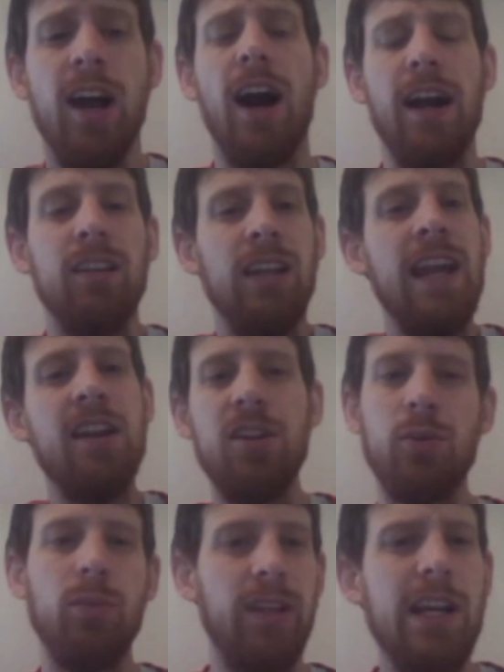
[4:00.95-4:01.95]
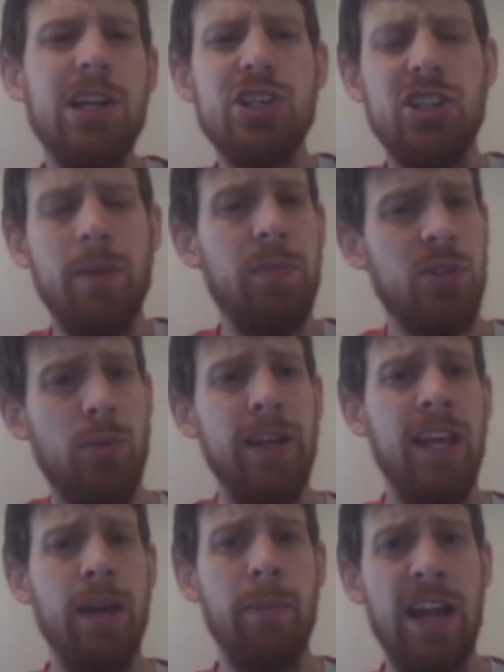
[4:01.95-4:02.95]
I liked the relationship between
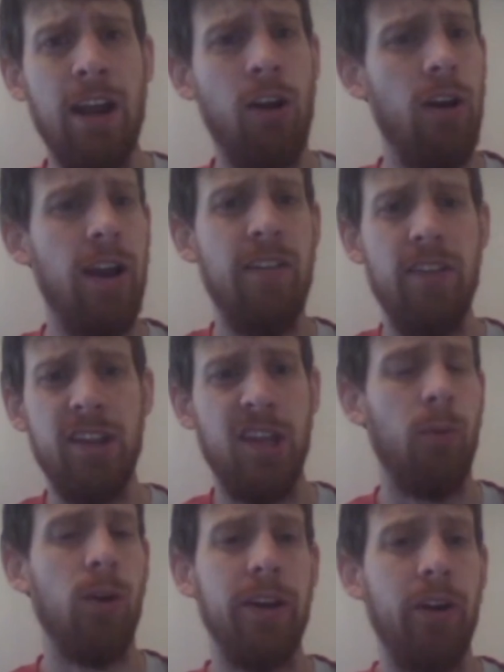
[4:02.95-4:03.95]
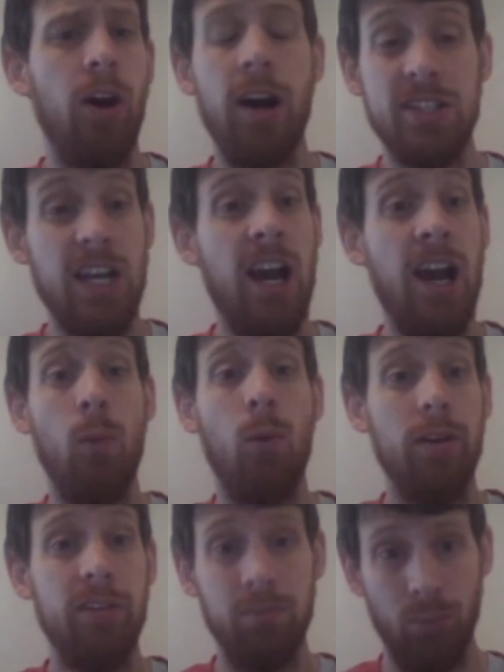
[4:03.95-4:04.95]
him and Hera, and that they were at odds. I
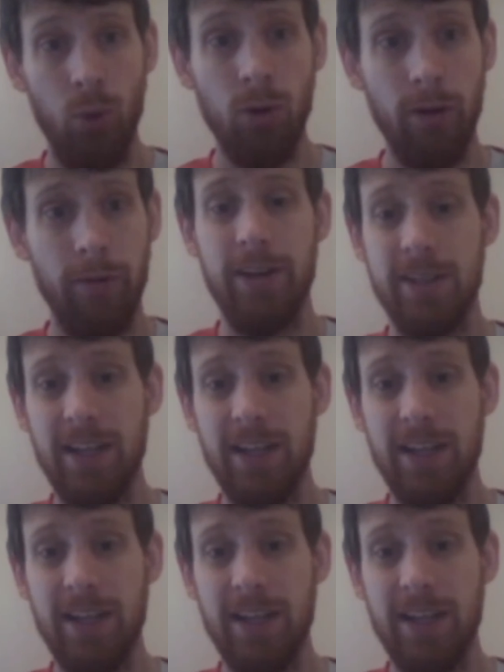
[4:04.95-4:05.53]
wanted more of it.